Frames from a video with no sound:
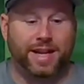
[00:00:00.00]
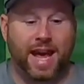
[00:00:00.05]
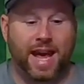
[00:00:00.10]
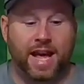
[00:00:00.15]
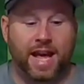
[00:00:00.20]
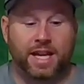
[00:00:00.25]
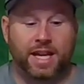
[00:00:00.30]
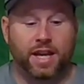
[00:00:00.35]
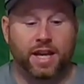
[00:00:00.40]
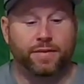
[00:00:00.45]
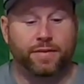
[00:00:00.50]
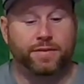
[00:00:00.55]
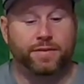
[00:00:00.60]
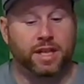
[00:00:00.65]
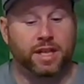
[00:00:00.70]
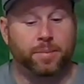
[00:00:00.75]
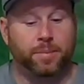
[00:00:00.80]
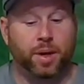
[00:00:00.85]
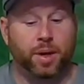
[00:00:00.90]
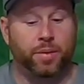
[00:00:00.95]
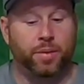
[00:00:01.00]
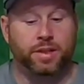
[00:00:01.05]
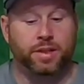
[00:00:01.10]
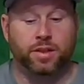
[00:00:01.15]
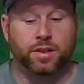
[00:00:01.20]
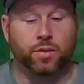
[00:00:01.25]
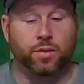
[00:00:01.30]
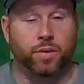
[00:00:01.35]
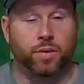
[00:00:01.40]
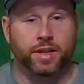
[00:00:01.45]
And if Debo isn't
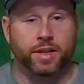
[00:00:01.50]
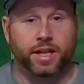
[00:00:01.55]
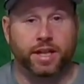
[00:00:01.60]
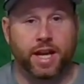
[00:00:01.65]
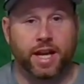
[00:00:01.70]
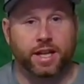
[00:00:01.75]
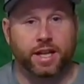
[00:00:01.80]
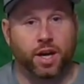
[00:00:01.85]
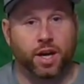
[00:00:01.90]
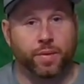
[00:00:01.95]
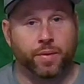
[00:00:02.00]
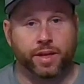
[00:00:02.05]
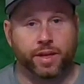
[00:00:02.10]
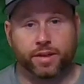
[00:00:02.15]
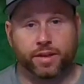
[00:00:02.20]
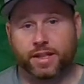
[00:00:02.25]
the one to get going,